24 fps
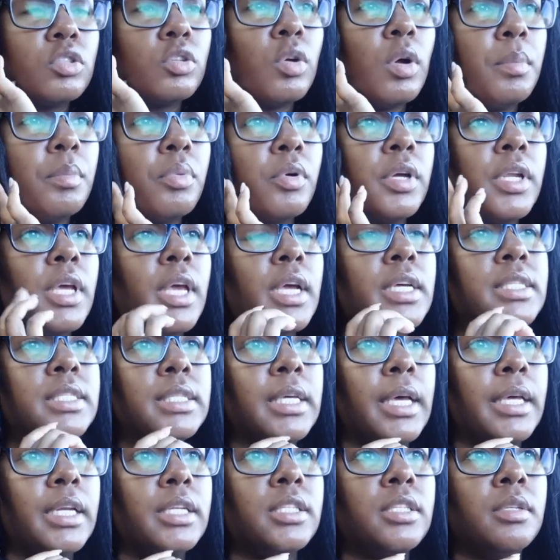so I'm pretty
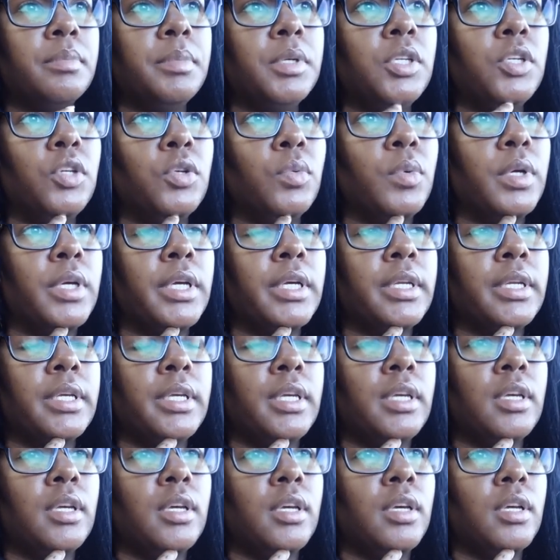excited to be doing it
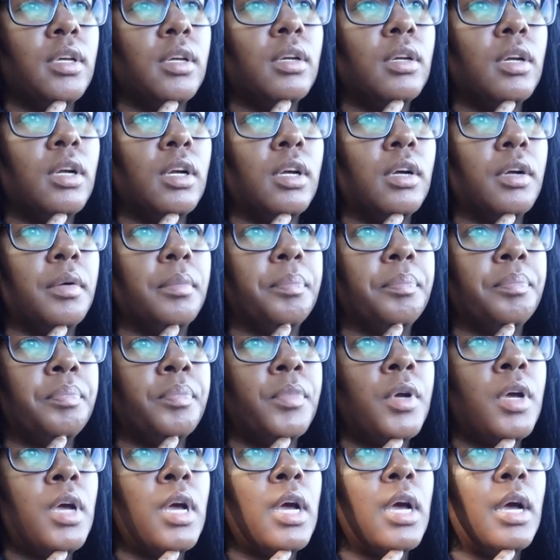again um,
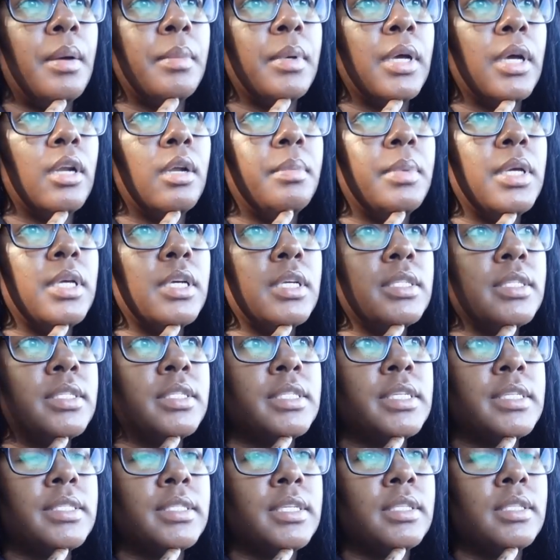I'm gonna be
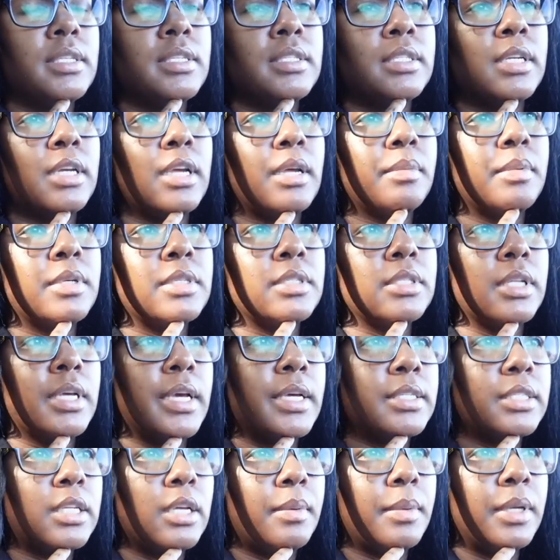consistent this time because
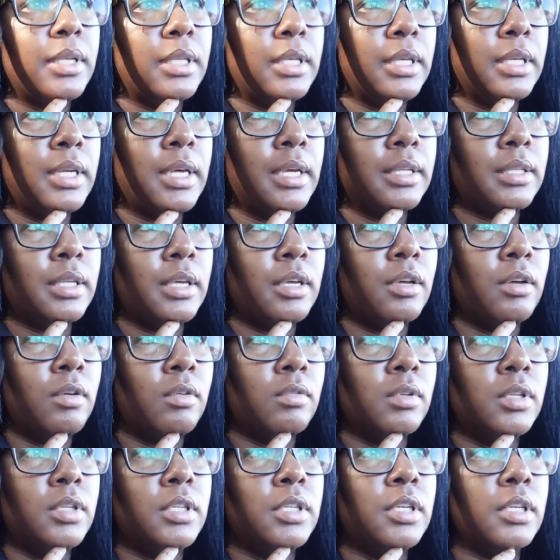last time I did it I think I
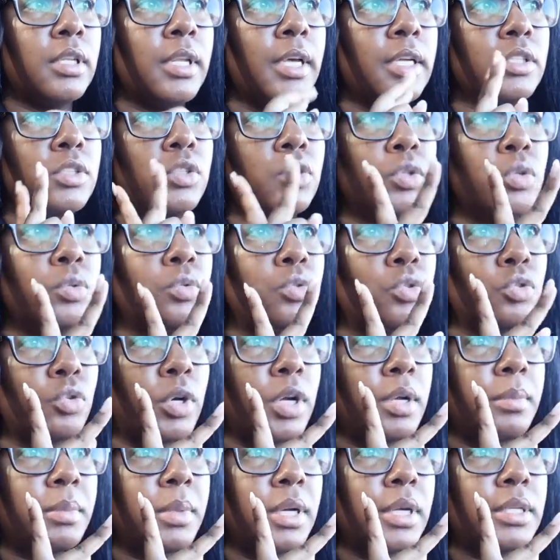only did like two
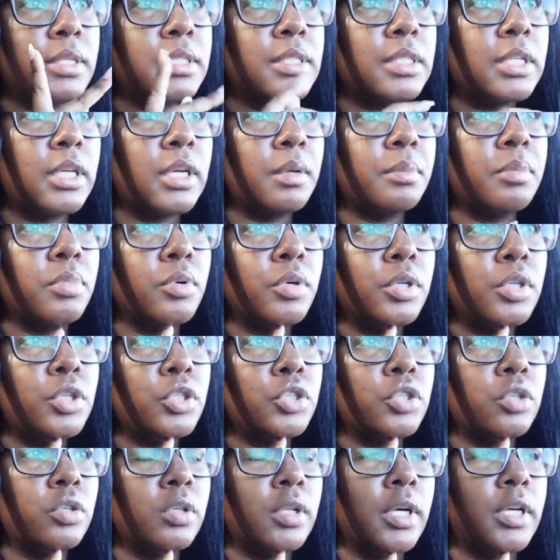straight months and I'm pretty
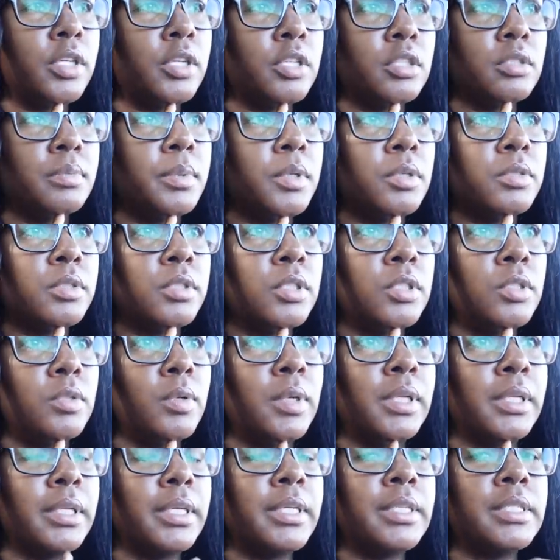sure like you're supposed to do
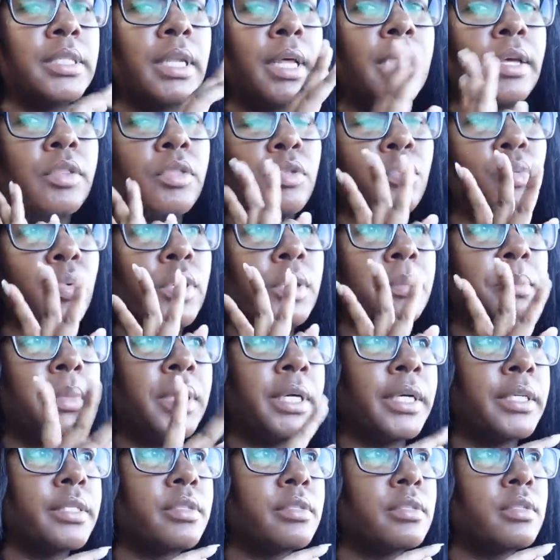at least like three
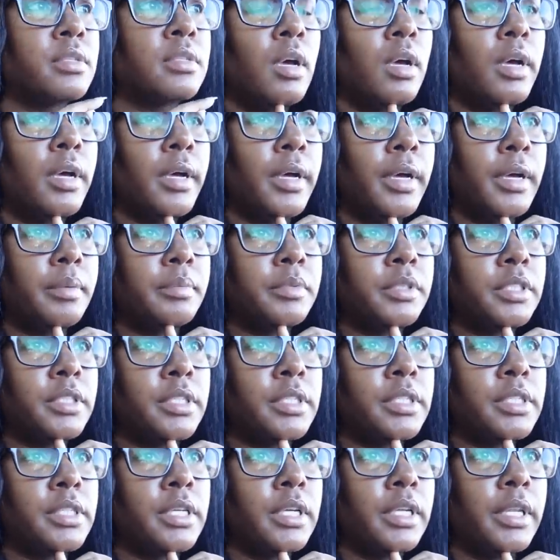months um to
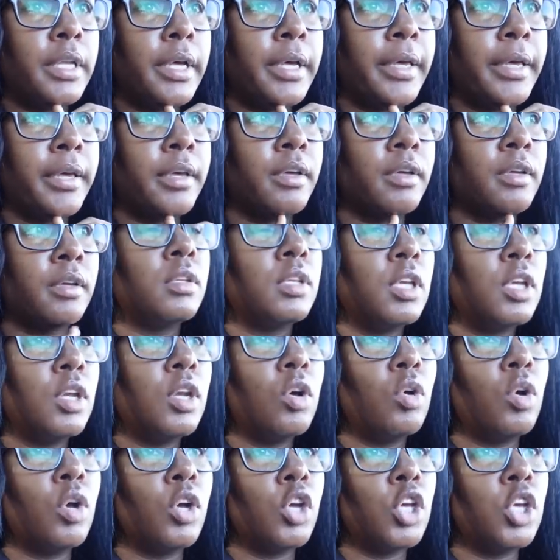see like you
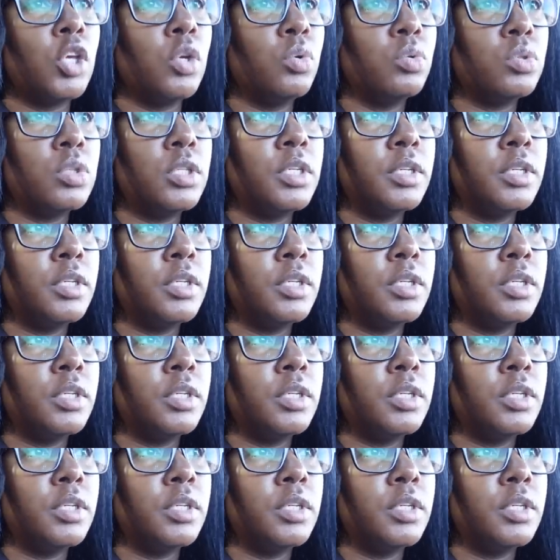know a huge